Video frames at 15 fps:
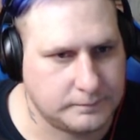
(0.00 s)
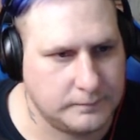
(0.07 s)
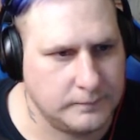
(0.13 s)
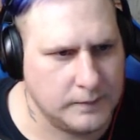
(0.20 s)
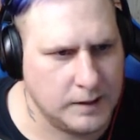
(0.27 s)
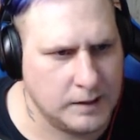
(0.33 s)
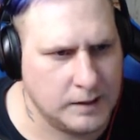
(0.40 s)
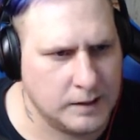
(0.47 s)

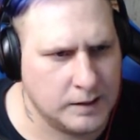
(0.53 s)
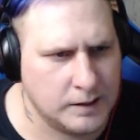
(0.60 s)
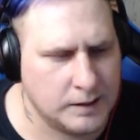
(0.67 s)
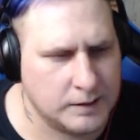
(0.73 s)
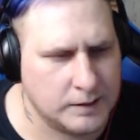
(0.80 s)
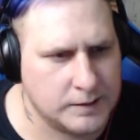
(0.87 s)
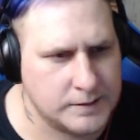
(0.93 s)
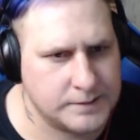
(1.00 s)

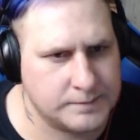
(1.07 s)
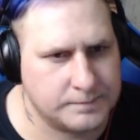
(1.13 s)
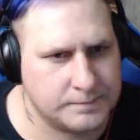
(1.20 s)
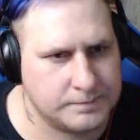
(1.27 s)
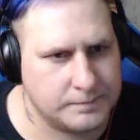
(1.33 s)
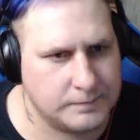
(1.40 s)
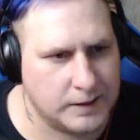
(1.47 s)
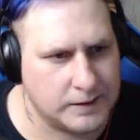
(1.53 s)
Because
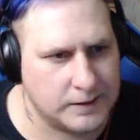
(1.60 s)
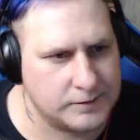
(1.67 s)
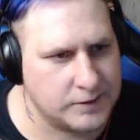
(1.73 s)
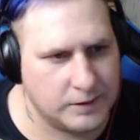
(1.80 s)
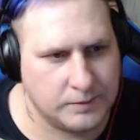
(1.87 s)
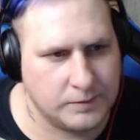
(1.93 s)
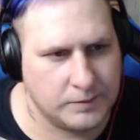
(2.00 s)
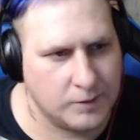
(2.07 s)
like I
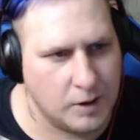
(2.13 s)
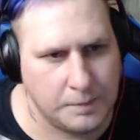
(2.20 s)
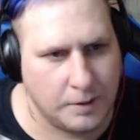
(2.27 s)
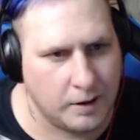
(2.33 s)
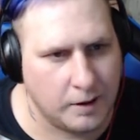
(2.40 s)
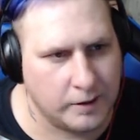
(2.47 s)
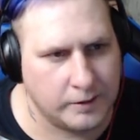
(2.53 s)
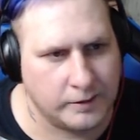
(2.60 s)
said,
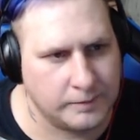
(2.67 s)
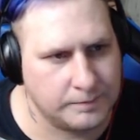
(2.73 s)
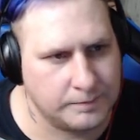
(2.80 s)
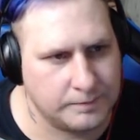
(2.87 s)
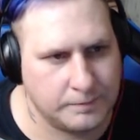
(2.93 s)
non-partner,